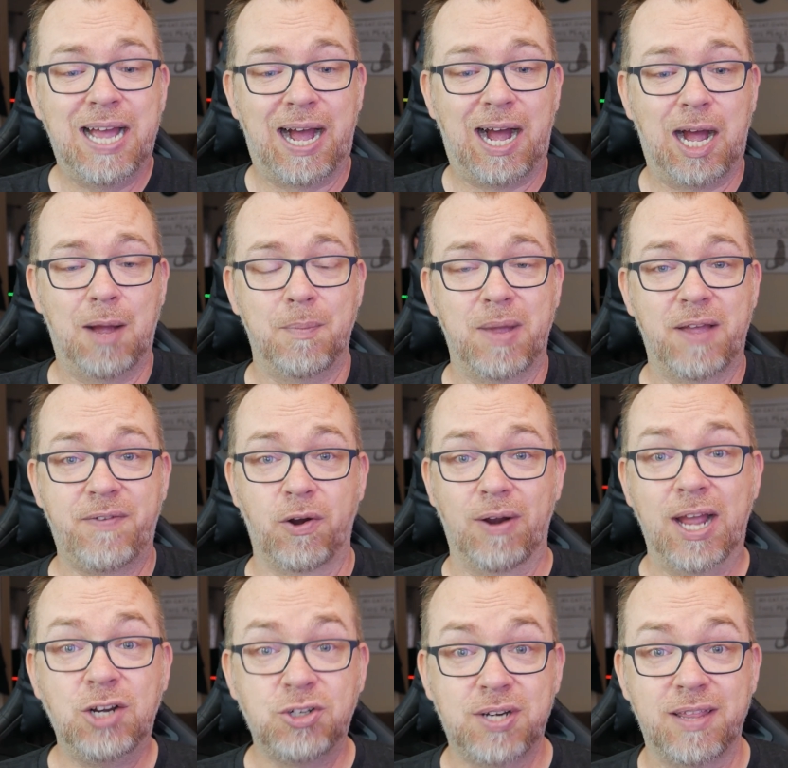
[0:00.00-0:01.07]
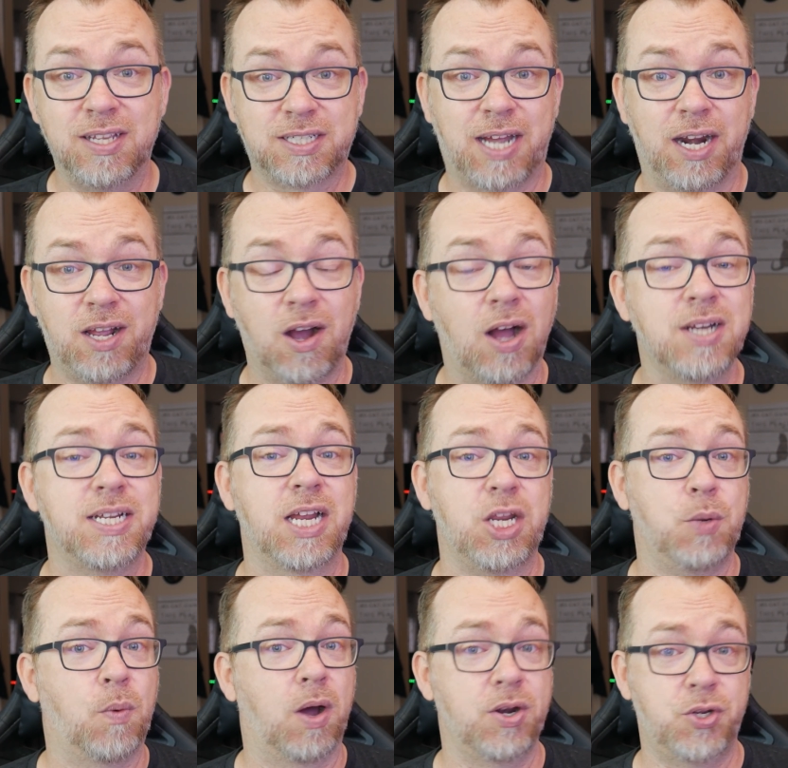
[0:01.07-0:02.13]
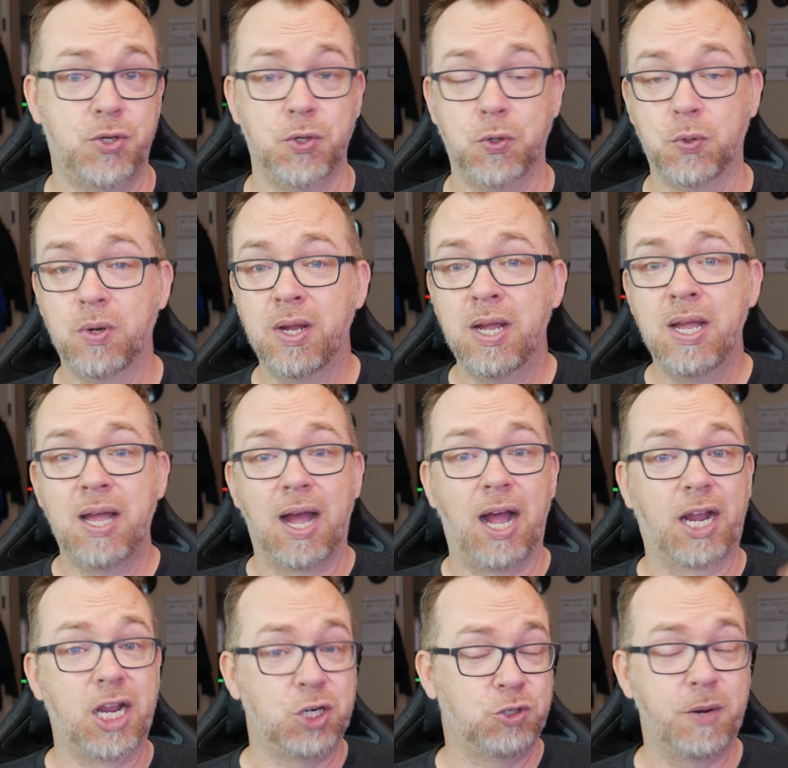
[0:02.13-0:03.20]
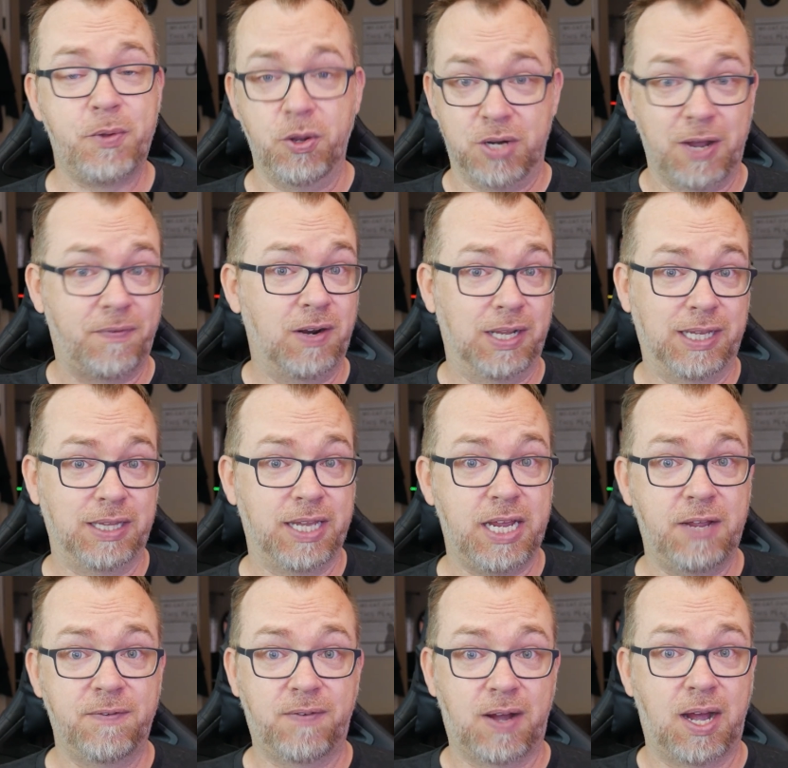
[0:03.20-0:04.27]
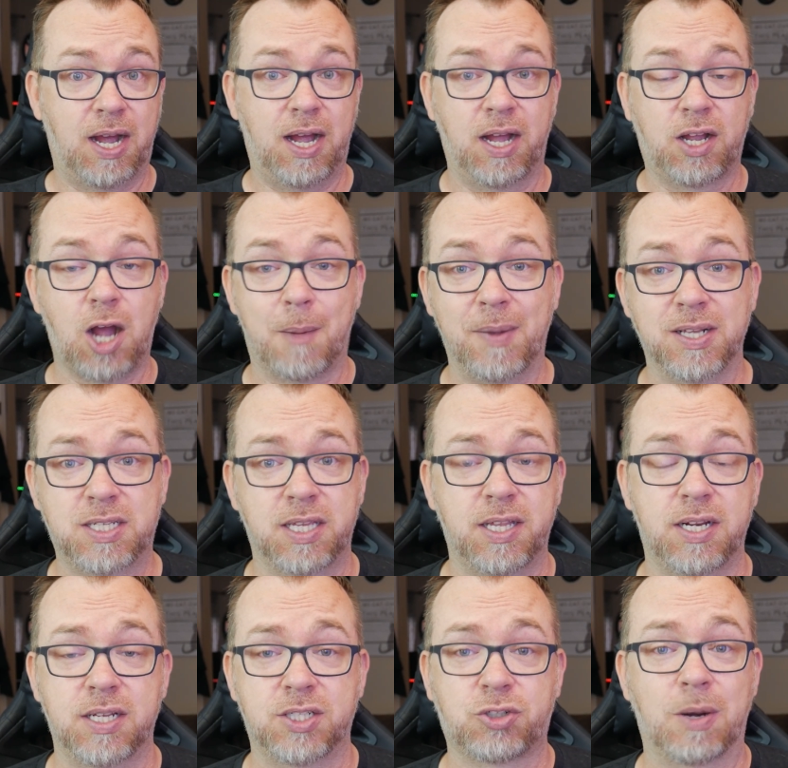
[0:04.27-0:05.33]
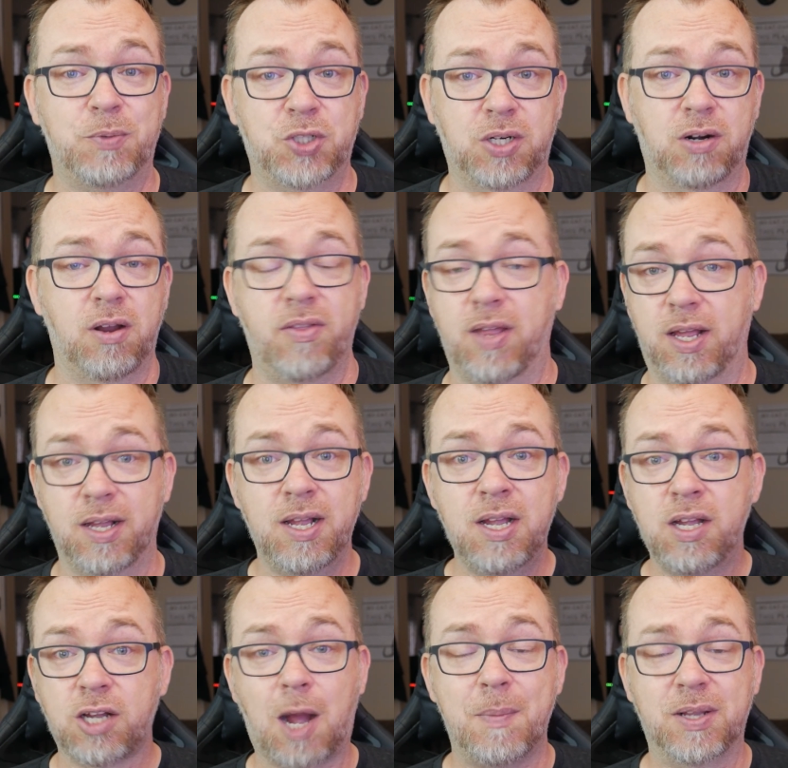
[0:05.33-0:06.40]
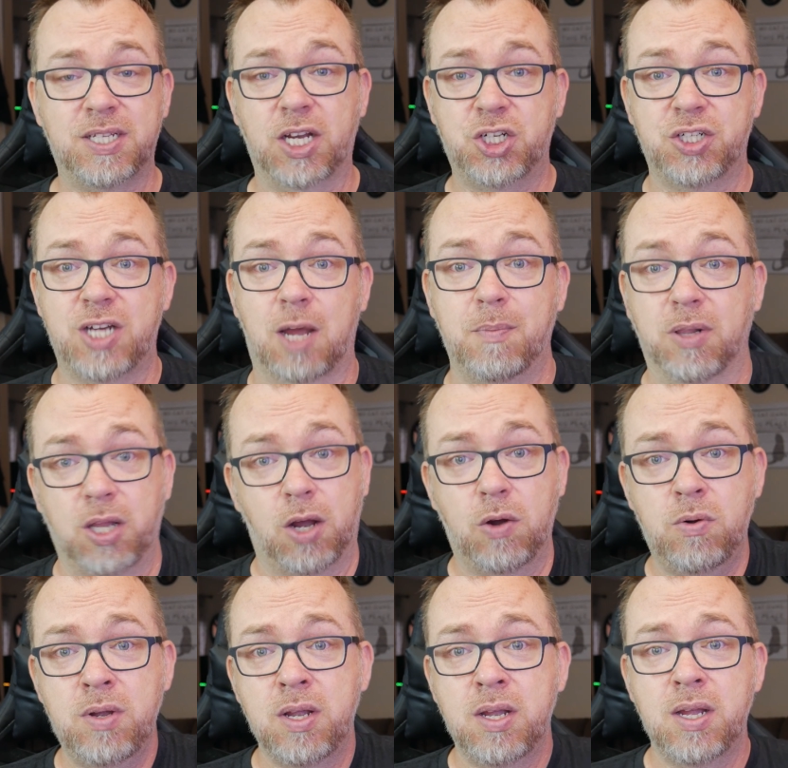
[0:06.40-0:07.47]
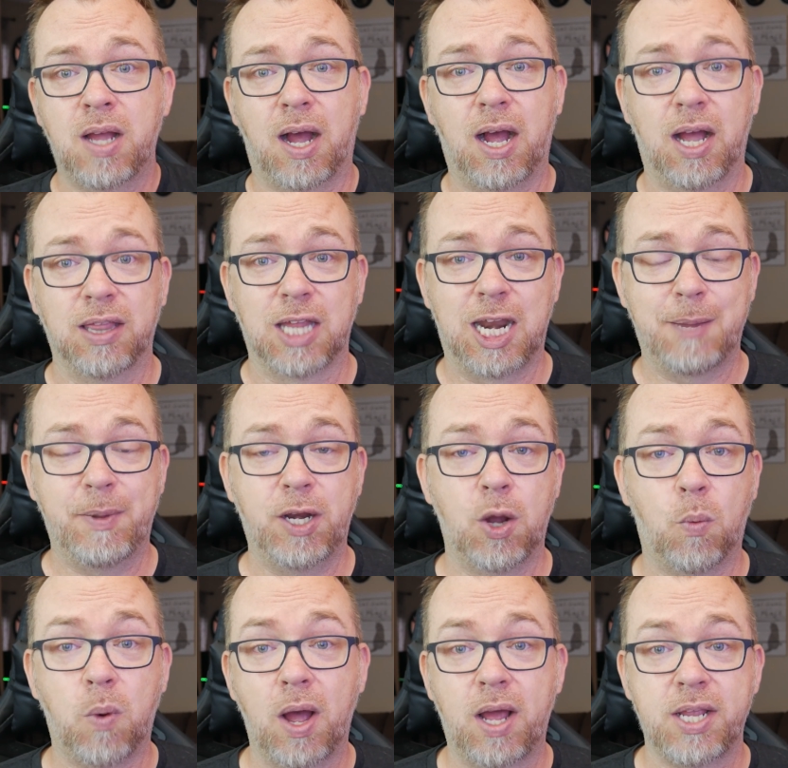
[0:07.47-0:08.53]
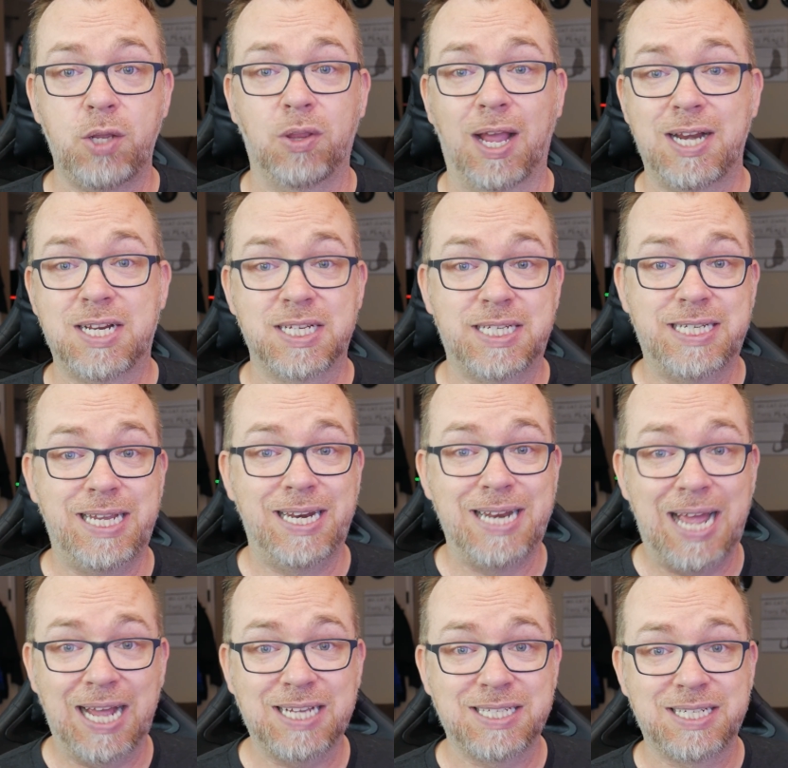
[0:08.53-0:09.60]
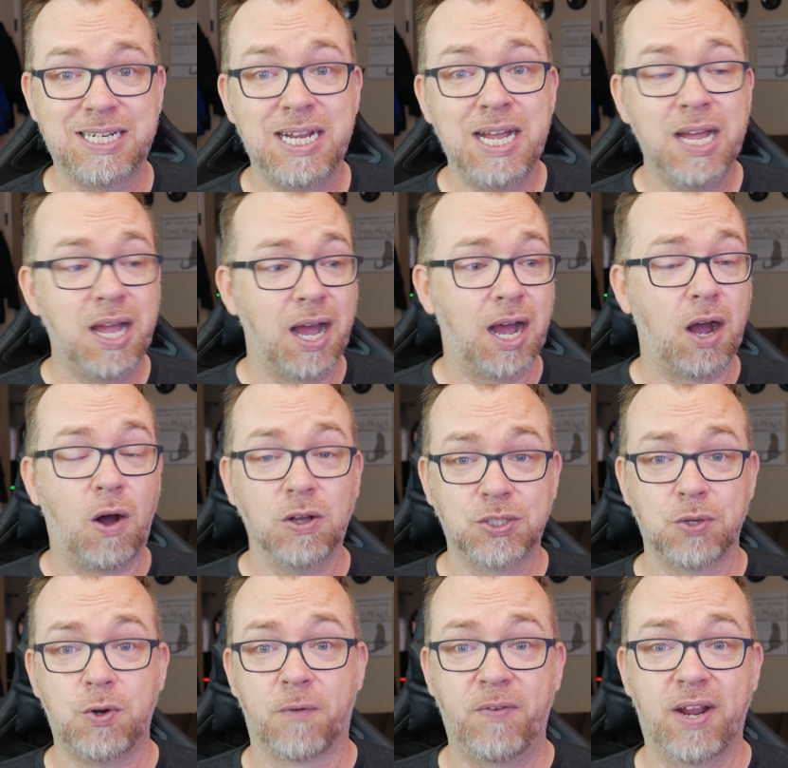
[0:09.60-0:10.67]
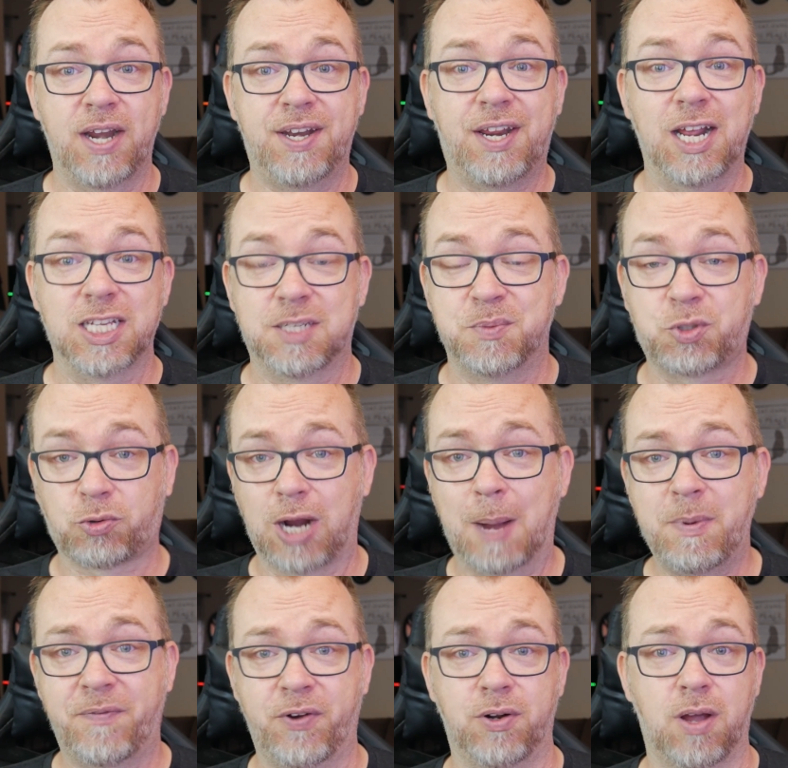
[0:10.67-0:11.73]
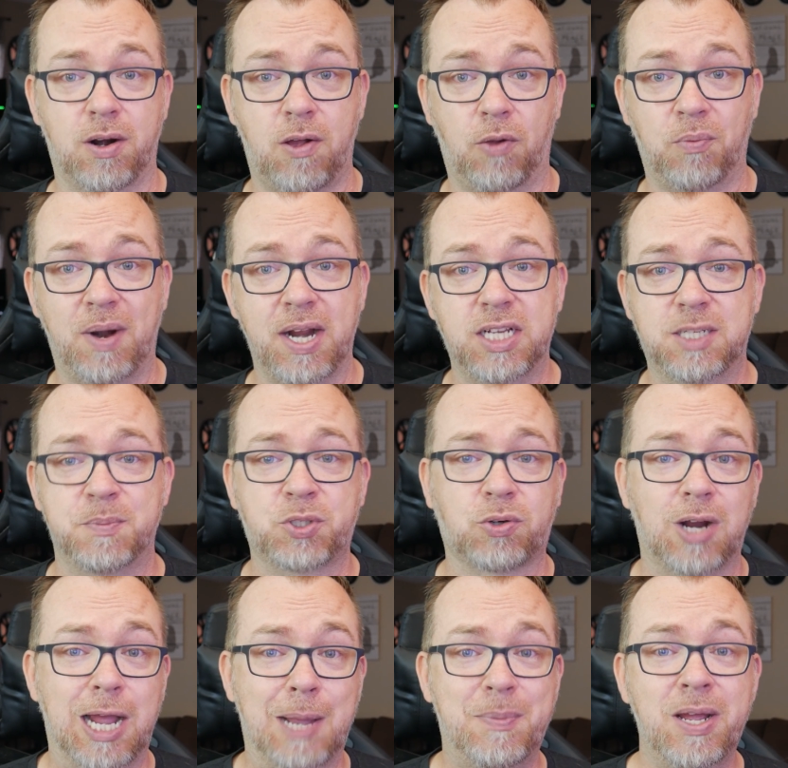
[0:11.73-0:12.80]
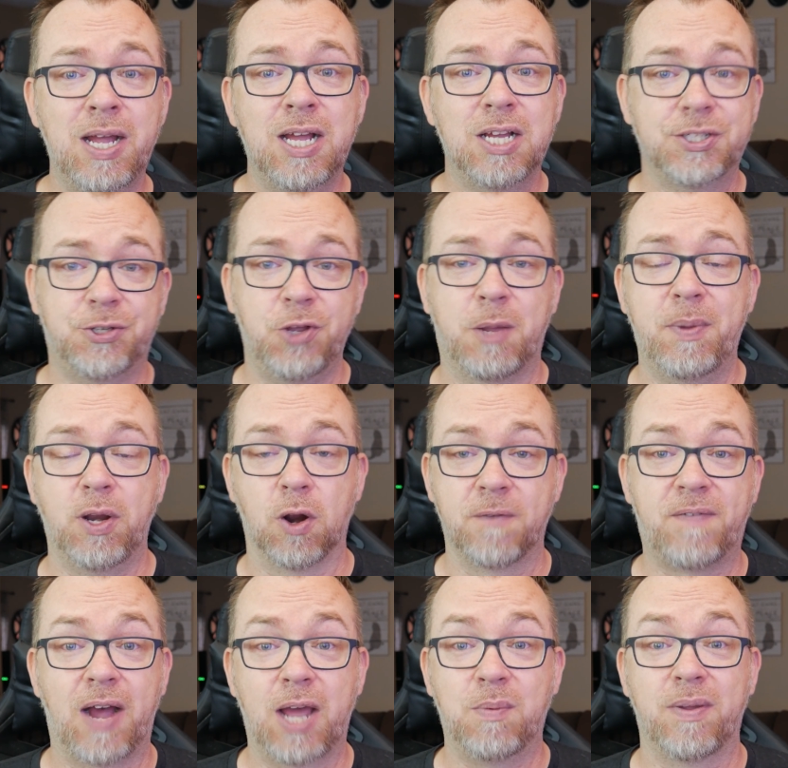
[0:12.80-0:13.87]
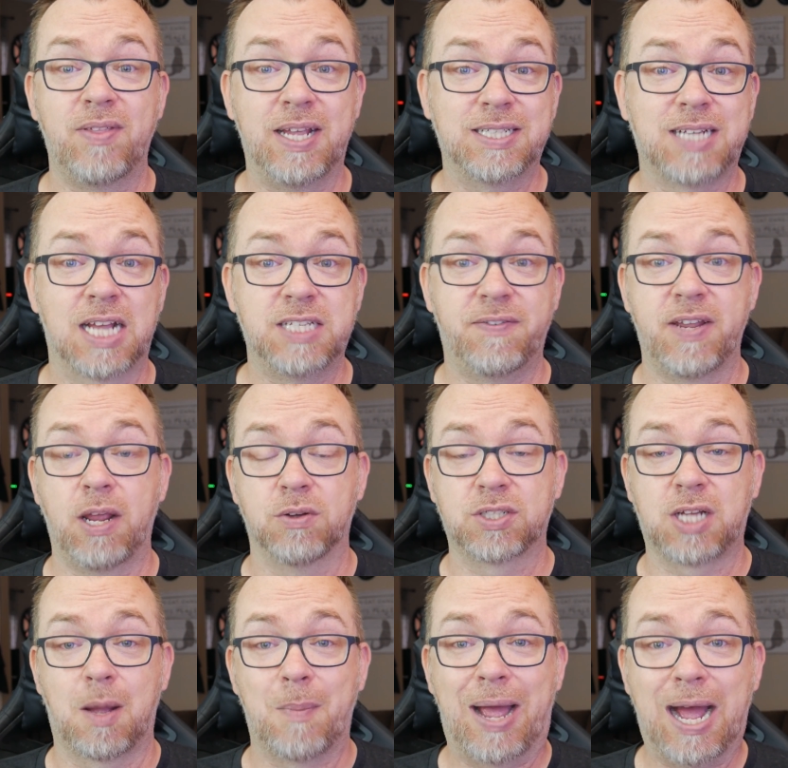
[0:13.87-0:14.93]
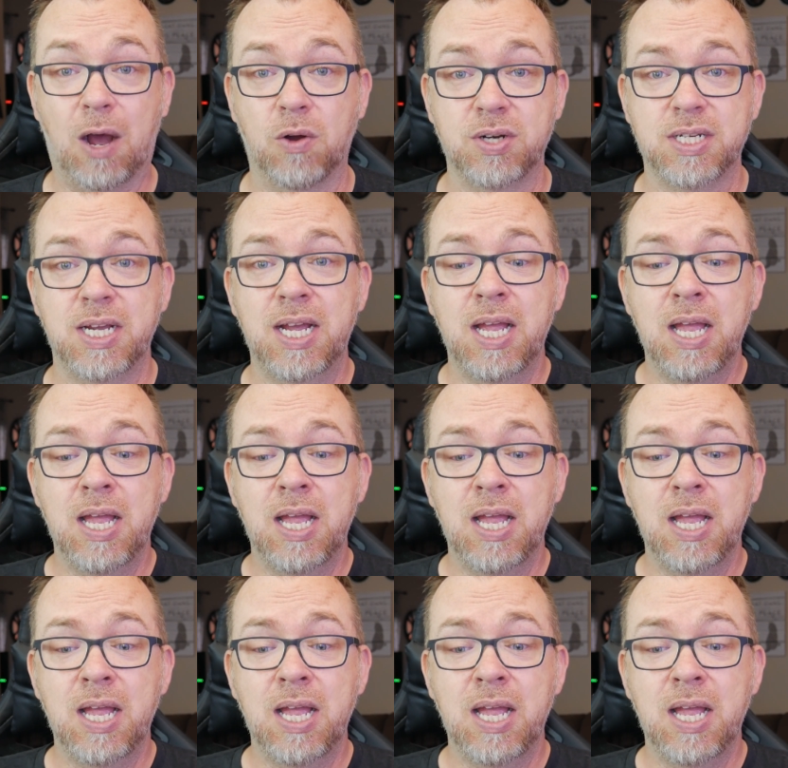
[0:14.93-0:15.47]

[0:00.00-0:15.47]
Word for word: Um, if you're interested in this kind of content, you want to uh, contribute, definitely leave uh, comments in the description or in the comment section down below, uh, letting me know what you'd like to see next. Uh, also, don't forget to get subscribed if you're not already subscribed, so you can be notified when these kinds of videos come out.